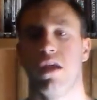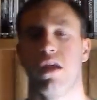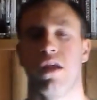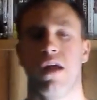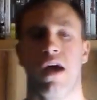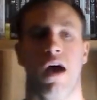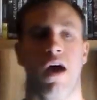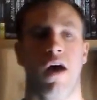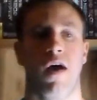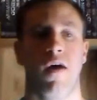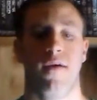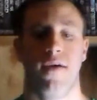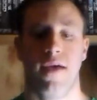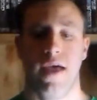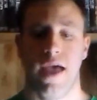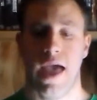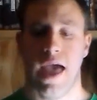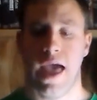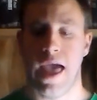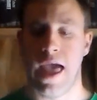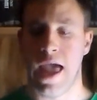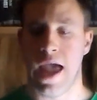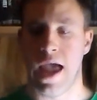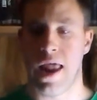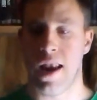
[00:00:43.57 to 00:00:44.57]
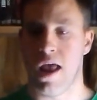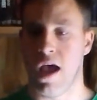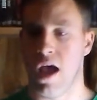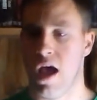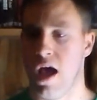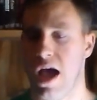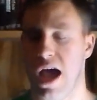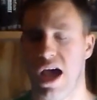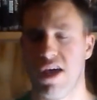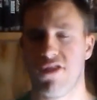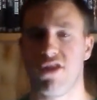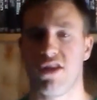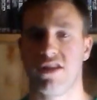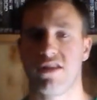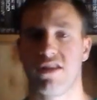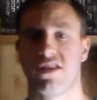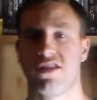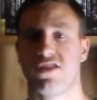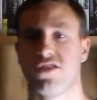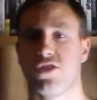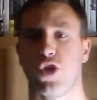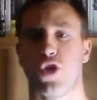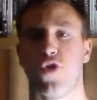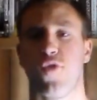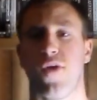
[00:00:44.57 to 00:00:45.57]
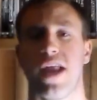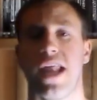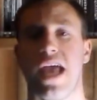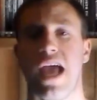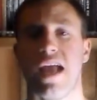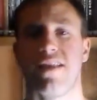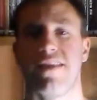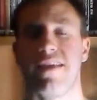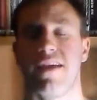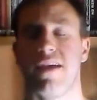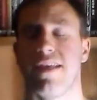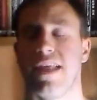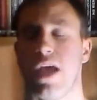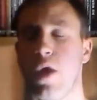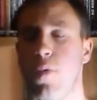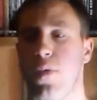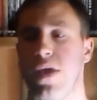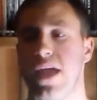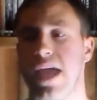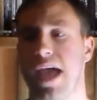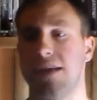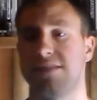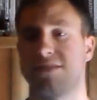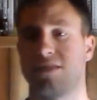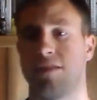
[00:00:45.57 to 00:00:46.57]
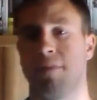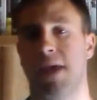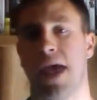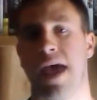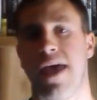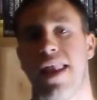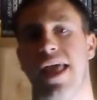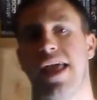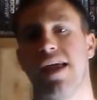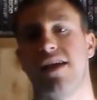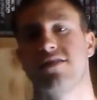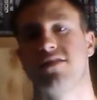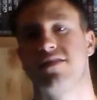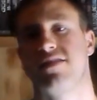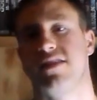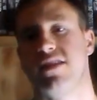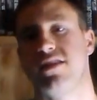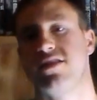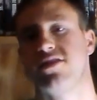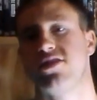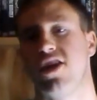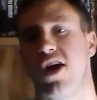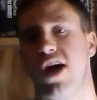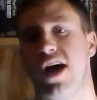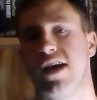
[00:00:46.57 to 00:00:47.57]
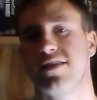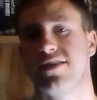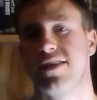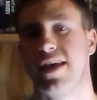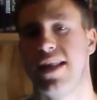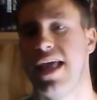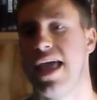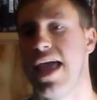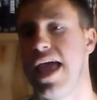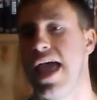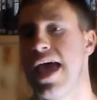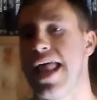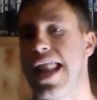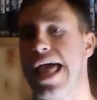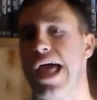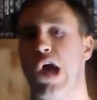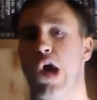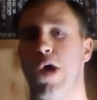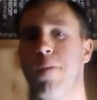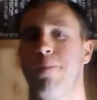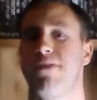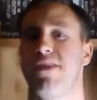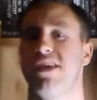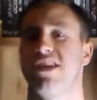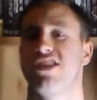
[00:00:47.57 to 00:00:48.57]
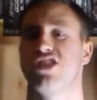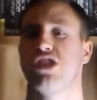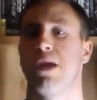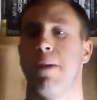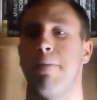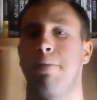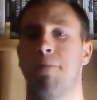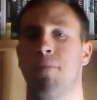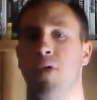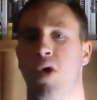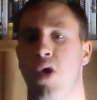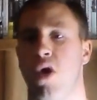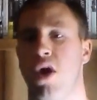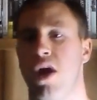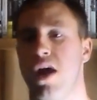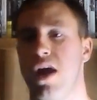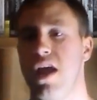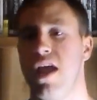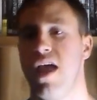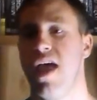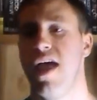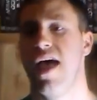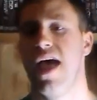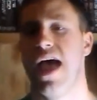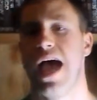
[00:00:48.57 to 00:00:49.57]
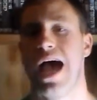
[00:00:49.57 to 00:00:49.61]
you know, and I think this is a great idea that we got some NXT stars in it, and I hope there's more.